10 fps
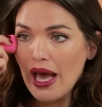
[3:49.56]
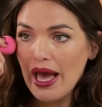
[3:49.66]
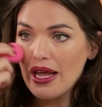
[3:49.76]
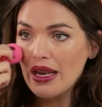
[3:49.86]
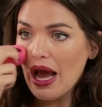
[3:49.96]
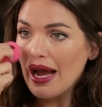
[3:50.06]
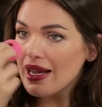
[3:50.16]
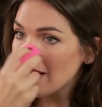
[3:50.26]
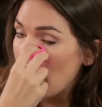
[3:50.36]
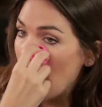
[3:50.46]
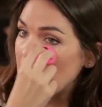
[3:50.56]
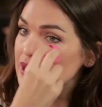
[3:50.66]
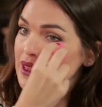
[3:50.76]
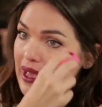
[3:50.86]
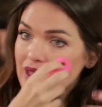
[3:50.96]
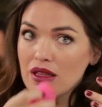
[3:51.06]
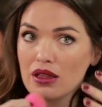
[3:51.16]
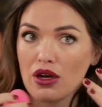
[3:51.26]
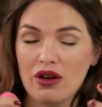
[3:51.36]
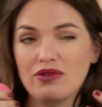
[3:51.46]
And I like the
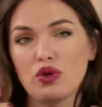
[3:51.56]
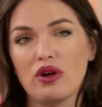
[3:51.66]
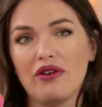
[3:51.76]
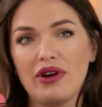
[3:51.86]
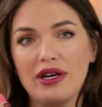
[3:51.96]
look of sort of